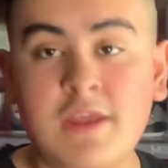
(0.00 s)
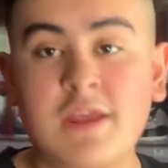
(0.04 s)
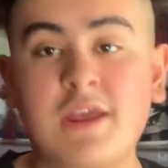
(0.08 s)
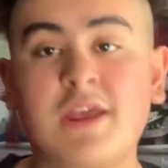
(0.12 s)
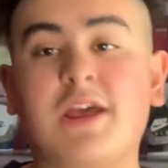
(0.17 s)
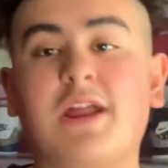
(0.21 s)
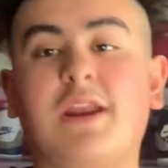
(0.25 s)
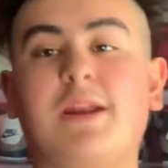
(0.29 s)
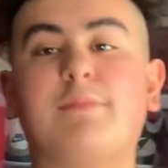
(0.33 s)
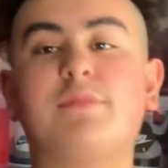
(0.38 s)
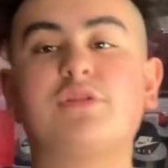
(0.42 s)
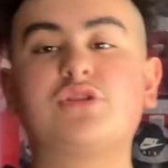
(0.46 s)

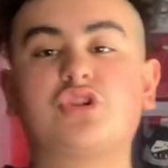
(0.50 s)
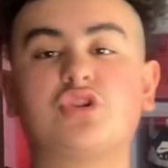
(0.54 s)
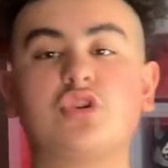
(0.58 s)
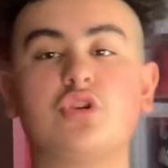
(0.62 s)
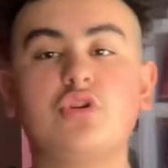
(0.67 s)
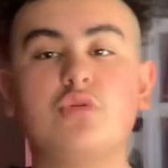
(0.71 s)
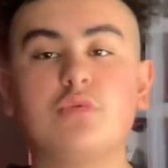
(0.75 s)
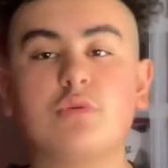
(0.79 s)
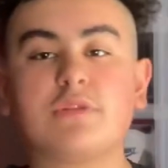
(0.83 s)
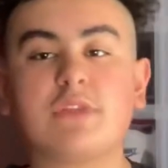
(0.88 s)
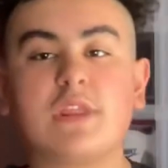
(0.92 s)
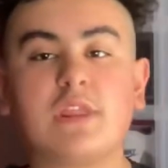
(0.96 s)
And I'm going to show
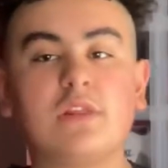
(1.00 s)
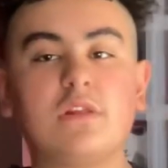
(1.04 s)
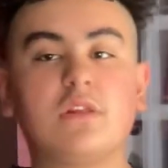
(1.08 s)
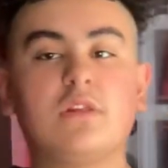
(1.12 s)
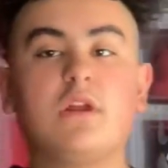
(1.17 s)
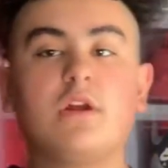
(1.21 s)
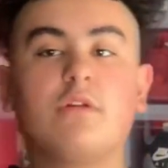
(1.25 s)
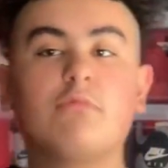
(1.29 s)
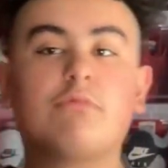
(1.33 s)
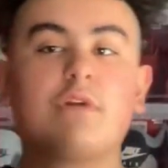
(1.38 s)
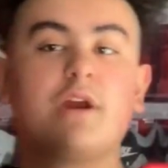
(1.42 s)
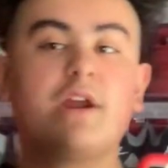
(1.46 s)
you what they look
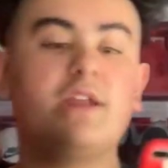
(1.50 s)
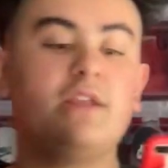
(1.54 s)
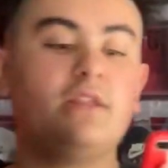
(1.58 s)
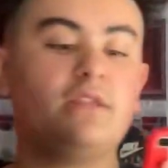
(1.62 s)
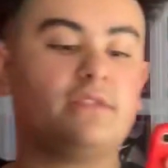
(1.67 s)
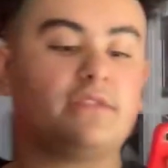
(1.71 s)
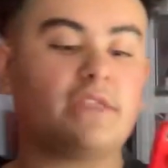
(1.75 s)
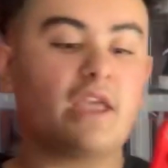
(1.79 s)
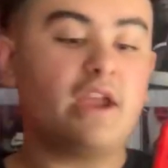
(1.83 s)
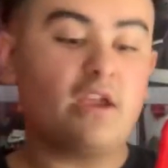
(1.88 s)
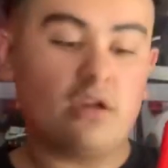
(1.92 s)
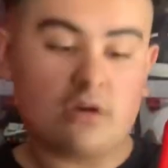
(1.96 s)
like right
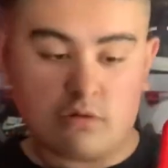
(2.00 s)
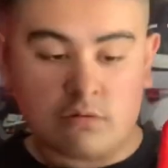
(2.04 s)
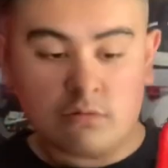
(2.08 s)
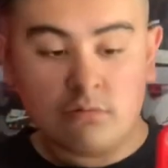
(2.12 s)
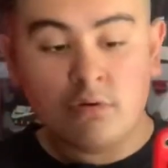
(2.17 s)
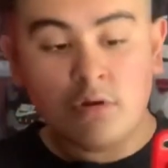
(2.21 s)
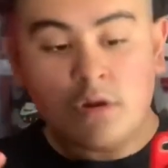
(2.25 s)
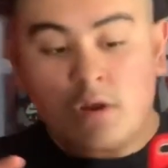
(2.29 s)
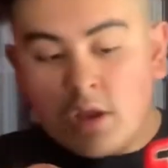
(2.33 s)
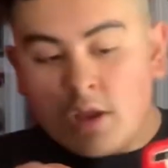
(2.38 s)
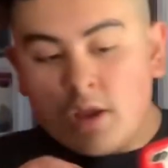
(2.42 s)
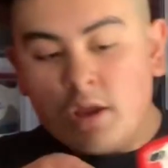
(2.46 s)
there.
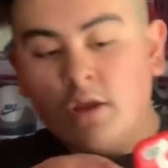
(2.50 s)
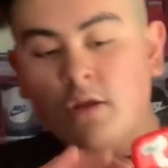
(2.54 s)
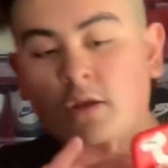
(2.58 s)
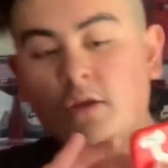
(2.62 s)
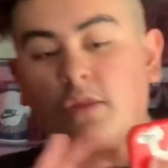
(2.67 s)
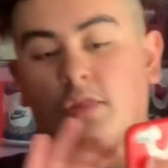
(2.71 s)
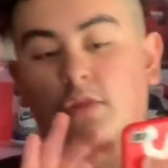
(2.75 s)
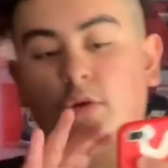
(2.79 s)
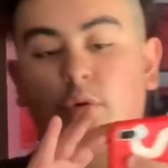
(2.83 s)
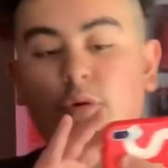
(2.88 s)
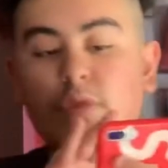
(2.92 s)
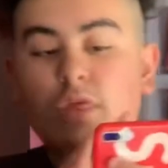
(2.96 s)

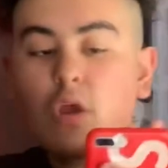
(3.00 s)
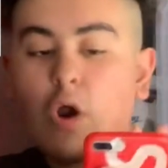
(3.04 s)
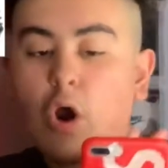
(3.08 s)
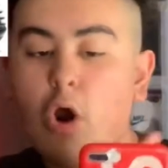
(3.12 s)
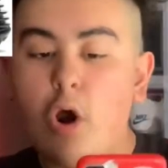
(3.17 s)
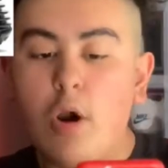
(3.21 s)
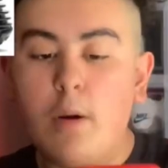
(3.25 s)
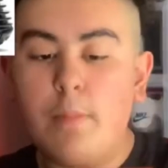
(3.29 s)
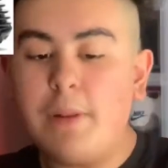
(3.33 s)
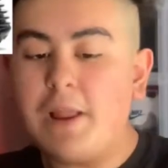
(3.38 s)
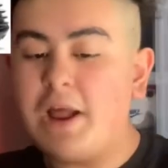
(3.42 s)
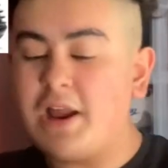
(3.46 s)
So it's an
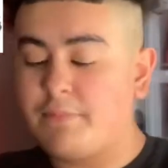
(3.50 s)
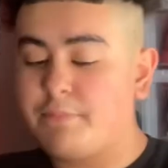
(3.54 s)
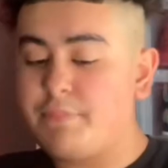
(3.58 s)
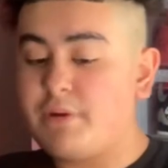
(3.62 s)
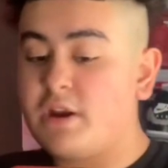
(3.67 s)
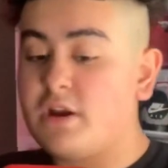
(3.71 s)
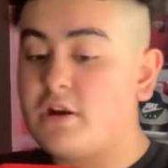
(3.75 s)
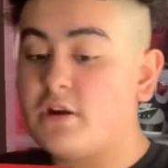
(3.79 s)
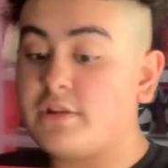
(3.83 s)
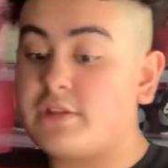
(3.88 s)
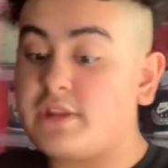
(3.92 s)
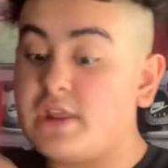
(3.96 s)
all black
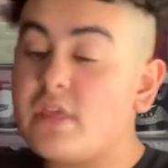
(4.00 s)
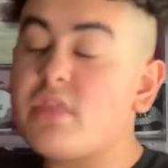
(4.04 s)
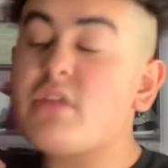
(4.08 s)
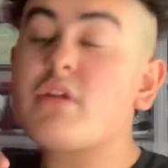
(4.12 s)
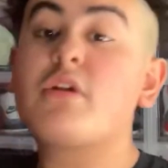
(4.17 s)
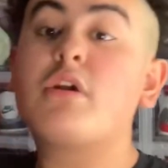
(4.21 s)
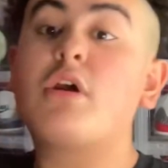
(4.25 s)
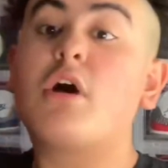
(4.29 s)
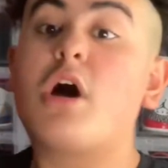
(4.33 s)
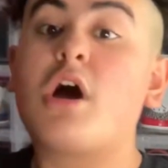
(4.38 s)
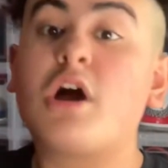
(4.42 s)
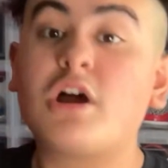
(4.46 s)
pair. These
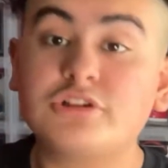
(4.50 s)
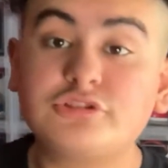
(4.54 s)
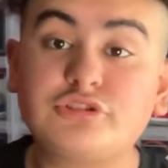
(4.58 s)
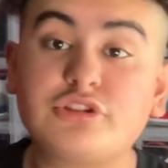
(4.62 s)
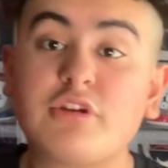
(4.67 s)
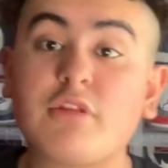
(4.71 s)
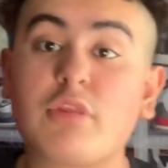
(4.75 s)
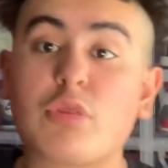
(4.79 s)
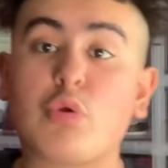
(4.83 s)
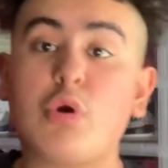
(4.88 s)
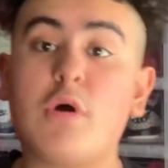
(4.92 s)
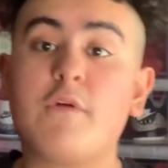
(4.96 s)
are
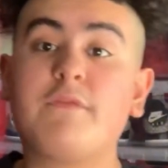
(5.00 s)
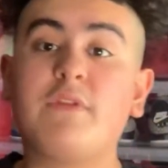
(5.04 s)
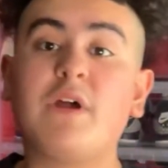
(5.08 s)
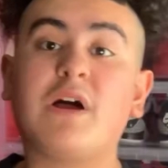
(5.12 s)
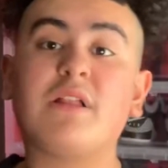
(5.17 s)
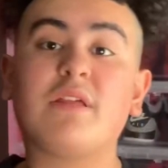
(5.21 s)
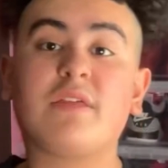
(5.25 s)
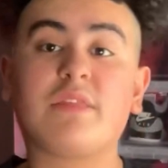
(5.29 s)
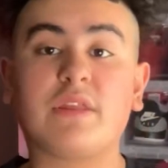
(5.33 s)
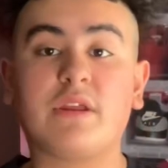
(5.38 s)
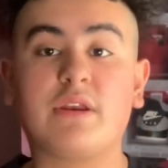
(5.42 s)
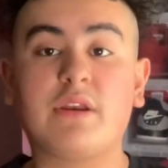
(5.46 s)

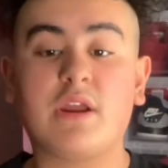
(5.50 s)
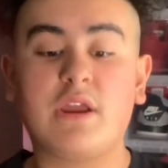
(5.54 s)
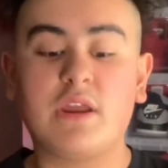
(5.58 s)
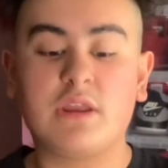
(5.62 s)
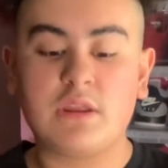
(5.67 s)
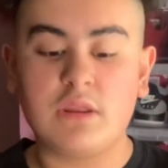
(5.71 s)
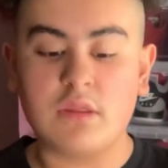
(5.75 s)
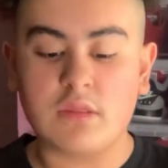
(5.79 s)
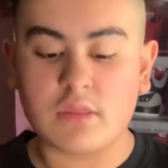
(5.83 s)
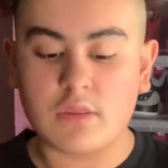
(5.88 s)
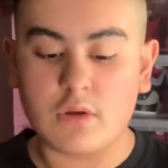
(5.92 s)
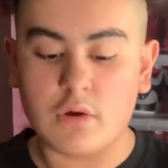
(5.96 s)
$112 on
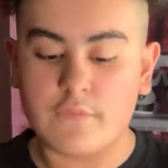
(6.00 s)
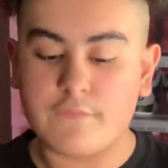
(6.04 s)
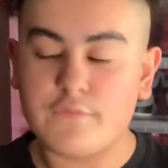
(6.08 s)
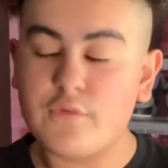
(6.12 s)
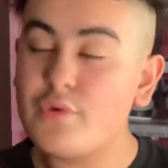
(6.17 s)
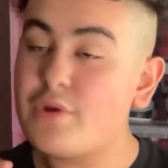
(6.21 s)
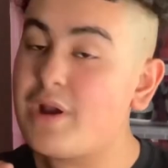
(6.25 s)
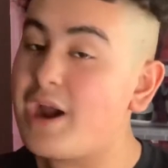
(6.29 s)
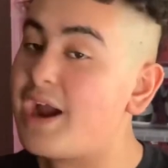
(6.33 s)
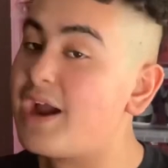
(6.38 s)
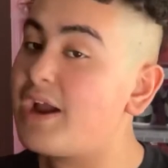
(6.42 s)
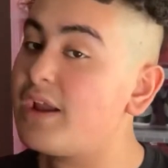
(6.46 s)
Nike. So if you
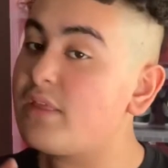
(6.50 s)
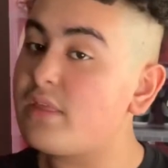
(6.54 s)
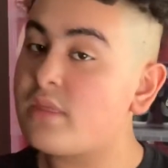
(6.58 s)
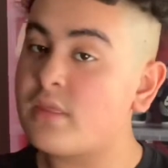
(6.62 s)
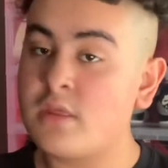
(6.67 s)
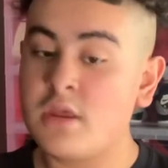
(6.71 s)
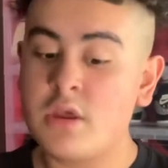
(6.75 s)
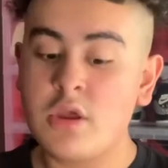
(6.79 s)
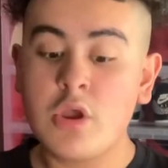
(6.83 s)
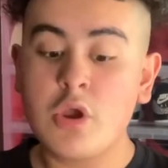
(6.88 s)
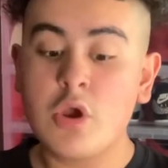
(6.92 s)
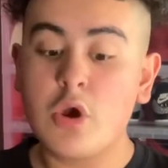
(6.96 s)
guys
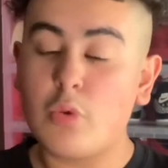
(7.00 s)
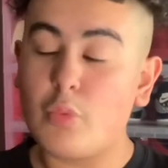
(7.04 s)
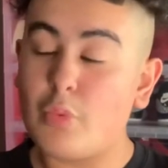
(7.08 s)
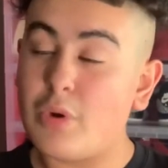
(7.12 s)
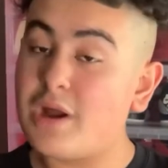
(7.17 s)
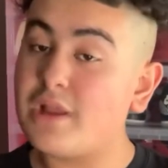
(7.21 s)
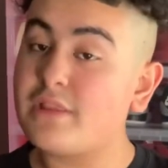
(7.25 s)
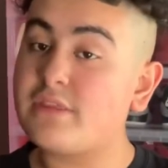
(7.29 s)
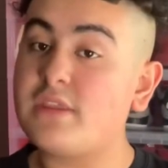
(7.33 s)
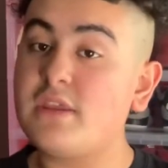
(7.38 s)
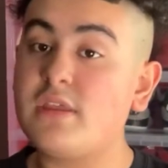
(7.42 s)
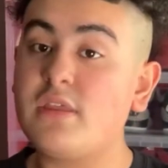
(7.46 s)

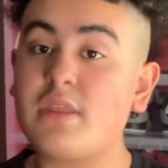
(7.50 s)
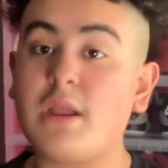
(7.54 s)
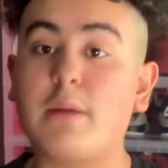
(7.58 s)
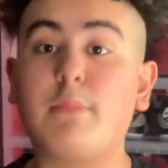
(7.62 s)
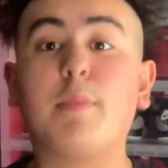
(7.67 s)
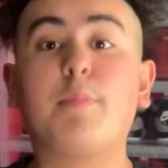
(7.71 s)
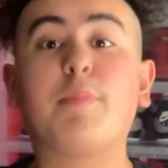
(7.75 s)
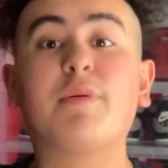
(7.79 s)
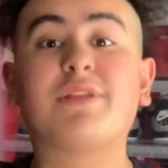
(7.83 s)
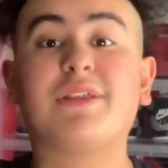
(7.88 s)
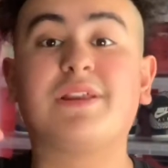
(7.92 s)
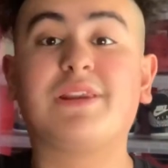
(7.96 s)
want these, I'm
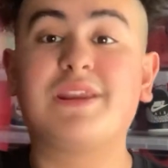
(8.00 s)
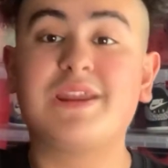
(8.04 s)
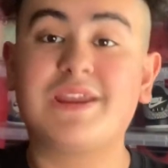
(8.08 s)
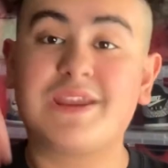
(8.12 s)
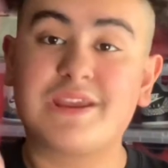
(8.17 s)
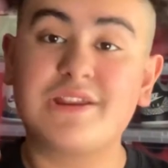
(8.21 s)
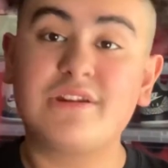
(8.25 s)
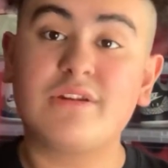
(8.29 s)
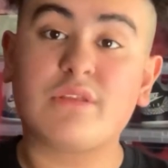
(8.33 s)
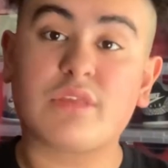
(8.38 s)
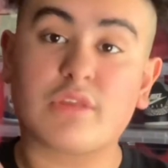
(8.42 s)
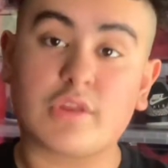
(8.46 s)
going to put the link
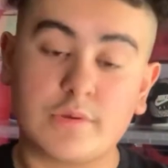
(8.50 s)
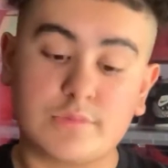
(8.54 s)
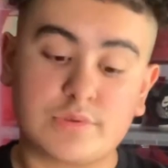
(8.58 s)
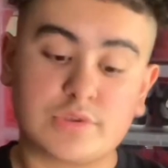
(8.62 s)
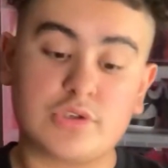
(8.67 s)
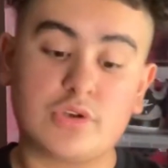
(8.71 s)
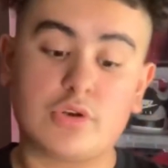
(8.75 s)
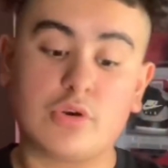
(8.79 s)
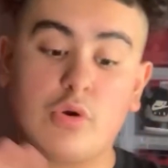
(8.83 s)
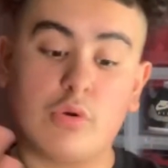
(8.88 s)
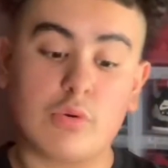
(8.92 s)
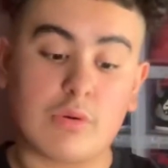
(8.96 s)
in the description
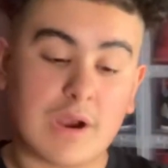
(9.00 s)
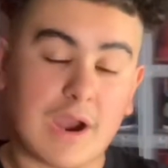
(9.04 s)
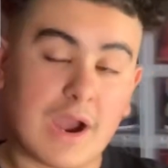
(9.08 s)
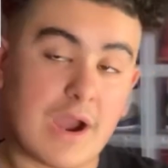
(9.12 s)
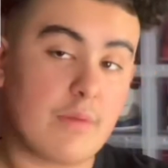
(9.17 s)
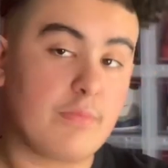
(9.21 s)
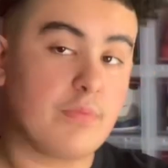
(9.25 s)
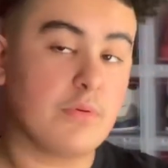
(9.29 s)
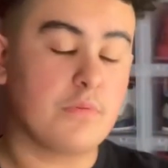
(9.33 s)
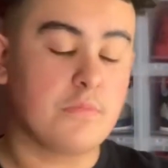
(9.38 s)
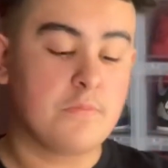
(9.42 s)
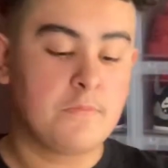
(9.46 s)
to go
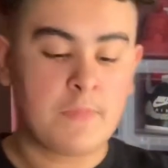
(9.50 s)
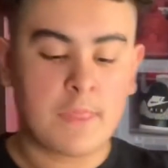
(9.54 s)
cop them.